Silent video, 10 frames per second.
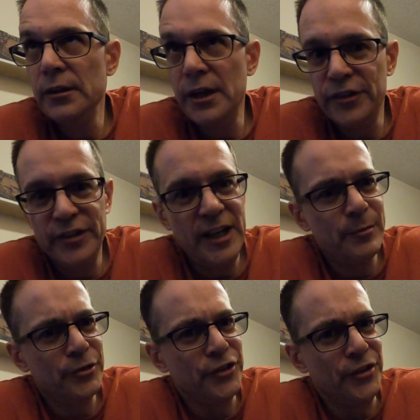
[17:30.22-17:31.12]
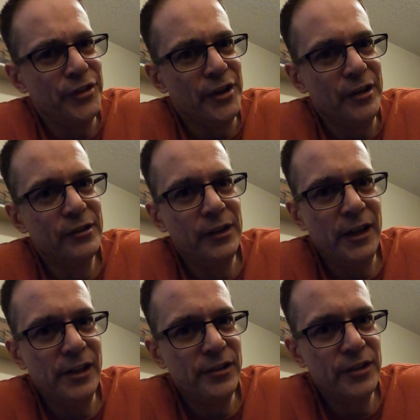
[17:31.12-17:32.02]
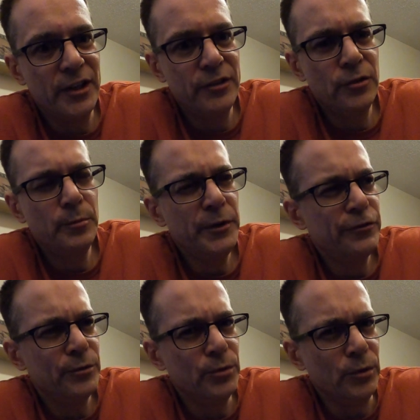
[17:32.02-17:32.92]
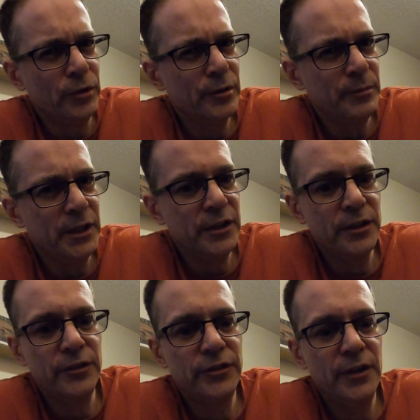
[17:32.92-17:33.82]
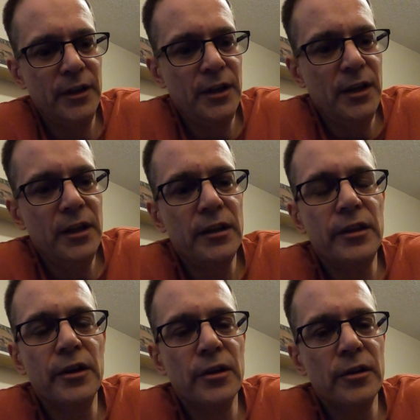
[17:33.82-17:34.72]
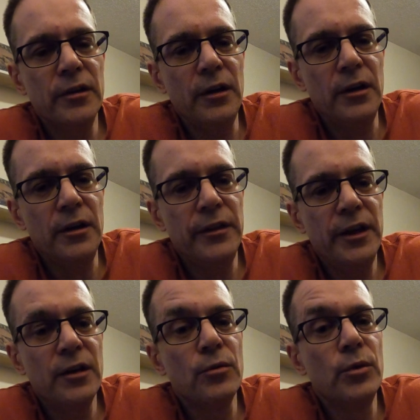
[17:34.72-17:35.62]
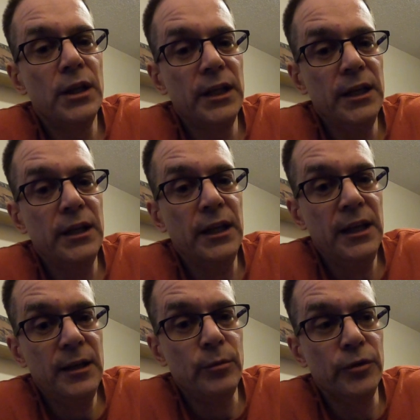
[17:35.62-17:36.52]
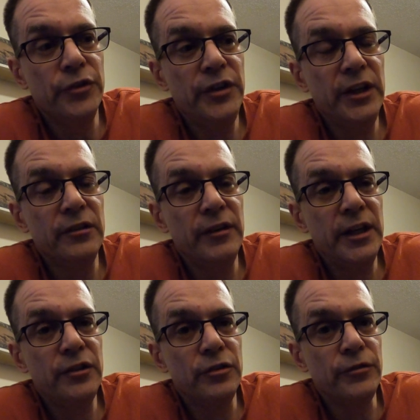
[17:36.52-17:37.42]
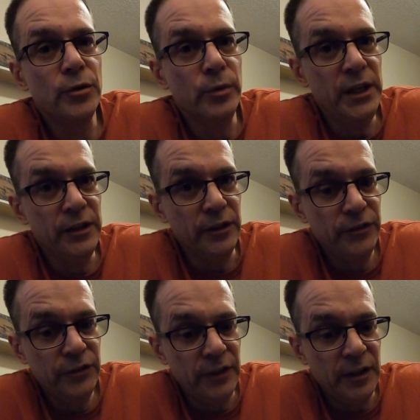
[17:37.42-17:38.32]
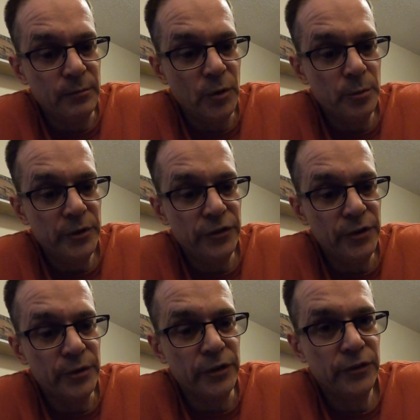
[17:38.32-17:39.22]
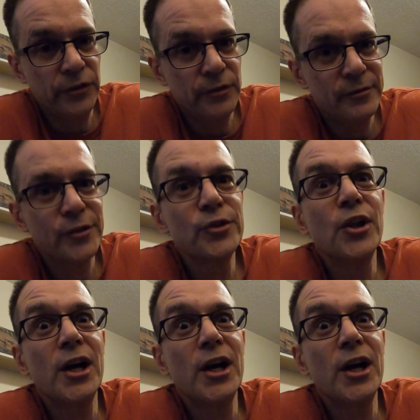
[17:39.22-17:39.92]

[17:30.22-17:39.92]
scammers out there, and don't be fooled, because they are willing and able to take advantage of your weakness in a moment's notice. Good